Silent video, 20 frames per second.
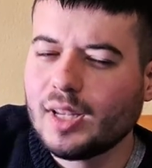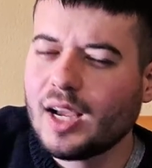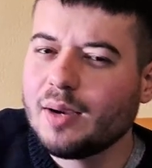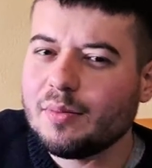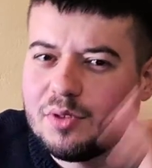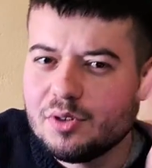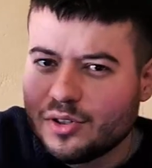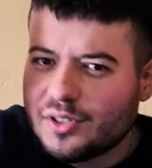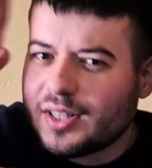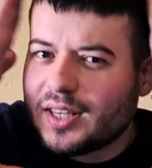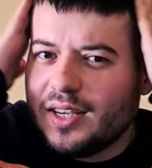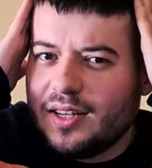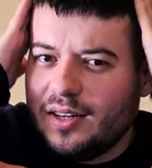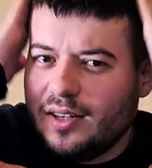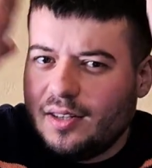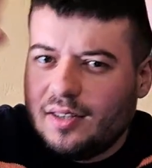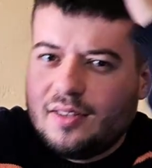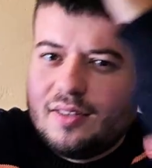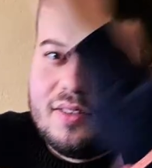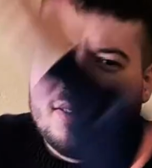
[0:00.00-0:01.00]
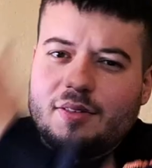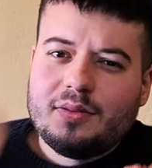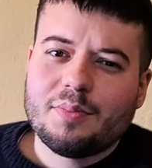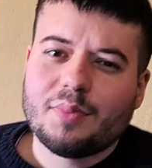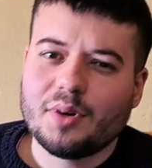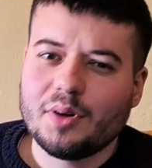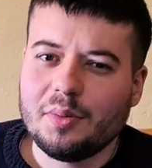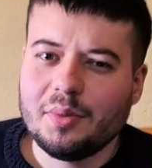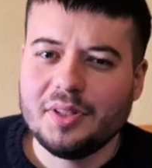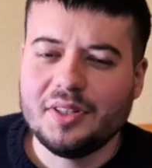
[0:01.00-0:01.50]
I'm just kidding.
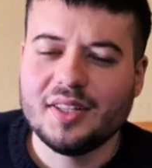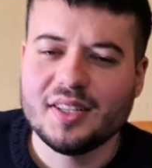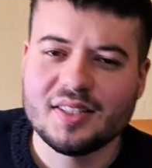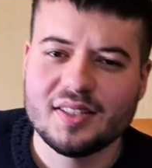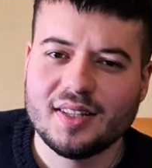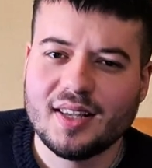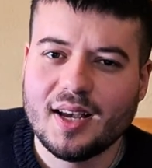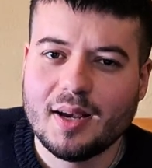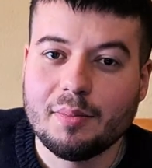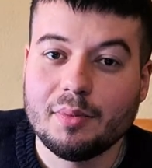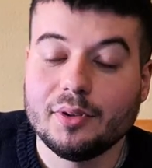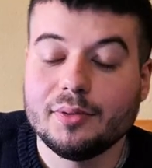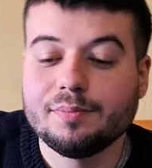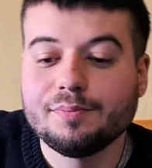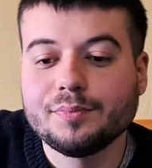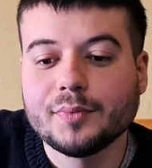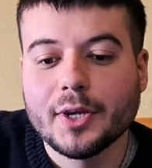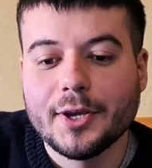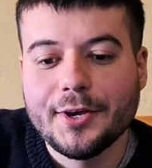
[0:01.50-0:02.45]
Probably doesn't happen.